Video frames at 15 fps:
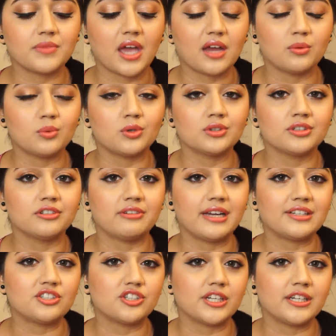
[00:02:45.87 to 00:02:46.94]
I wore the
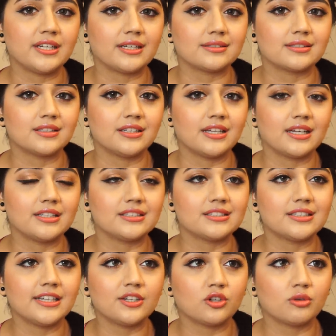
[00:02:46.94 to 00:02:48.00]
red shade yesterday, and it
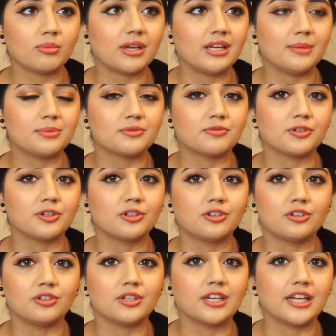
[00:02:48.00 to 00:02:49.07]
stayed on my lips for a
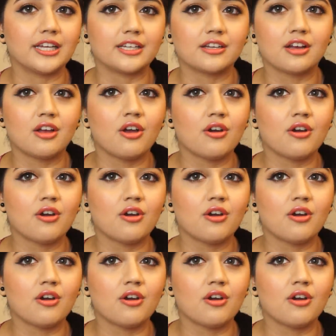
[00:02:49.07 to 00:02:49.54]
good like